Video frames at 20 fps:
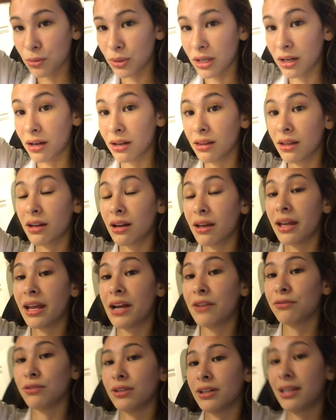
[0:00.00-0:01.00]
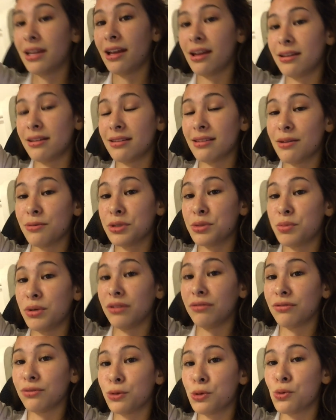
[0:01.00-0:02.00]
we got a handful of candy, and that was
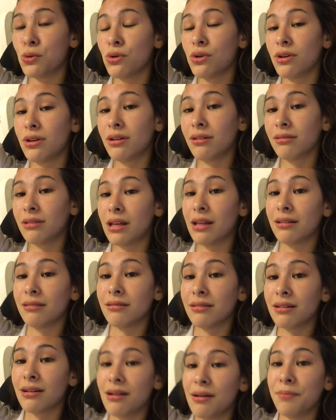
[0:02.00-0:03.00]
pretty cool. And